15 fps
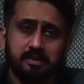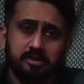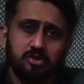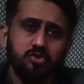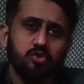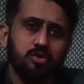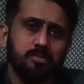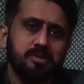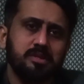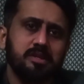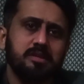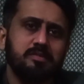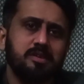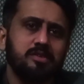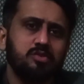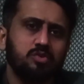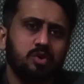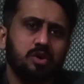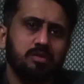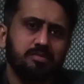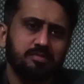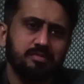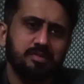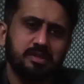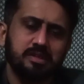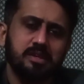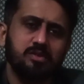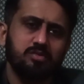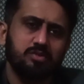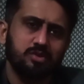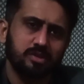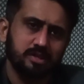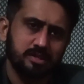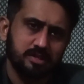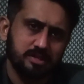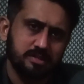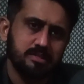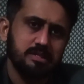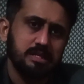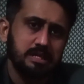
reassure patient it will resolve with 10 to 14 days.